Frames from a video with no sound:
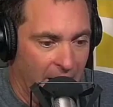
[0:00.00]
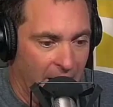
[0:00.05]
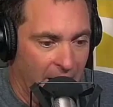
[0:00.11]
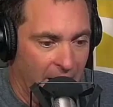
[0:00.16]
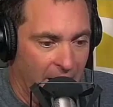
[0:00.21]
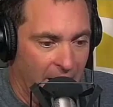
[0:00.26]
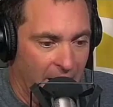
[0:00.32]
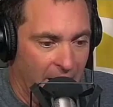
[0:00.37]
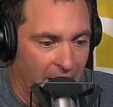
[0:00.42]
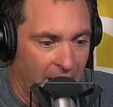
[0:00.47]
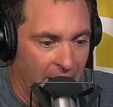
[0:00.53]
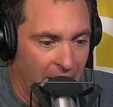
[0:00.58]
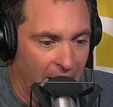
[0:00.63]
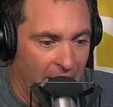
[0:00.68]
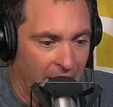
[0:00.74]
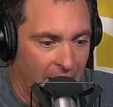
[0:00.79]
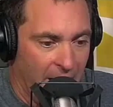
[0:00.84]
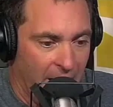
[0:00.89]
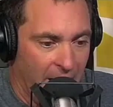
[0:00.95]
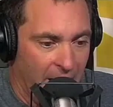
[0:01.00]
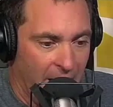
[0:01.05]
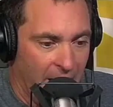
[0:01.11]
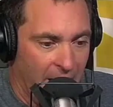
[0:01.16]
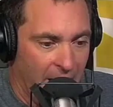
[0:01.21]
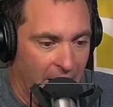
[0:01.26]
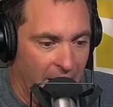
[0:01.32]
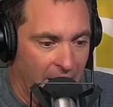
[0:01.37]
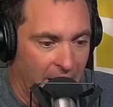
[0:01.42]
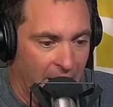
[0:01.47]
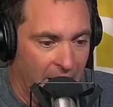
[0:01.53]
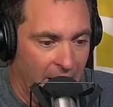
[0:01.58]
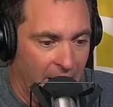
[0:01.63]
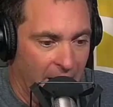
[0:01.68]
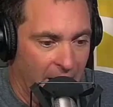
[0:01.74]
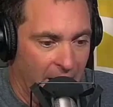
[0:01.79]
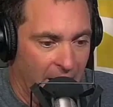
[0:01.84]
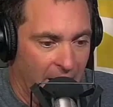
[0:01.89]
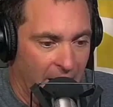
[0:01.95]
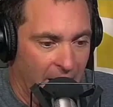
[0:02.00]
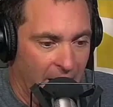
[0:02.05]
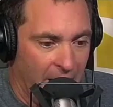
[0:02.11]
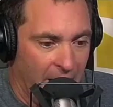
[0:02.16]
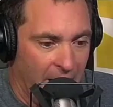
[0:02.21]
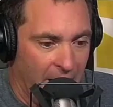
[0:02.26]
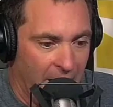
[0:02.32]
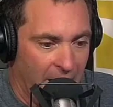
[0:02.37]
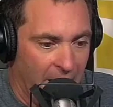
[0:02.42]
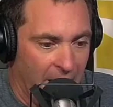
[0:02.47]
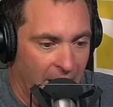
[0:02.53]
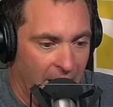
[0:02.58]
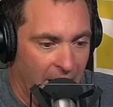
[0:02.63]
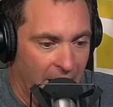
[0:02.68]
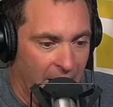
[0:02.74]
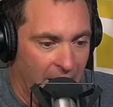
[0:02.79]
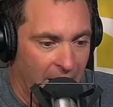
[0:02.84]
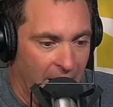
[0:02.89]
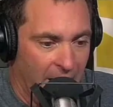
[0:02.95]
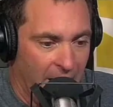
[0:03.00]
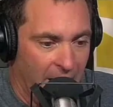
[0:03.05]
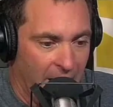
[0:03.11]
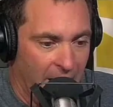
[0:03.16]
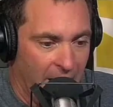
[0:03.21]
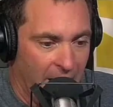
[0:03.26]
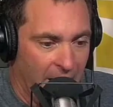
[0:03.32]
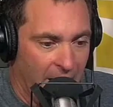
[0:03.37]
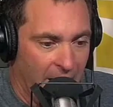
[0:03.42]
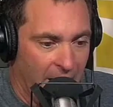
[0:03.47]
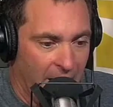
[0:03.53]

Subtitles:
Nobody speaks.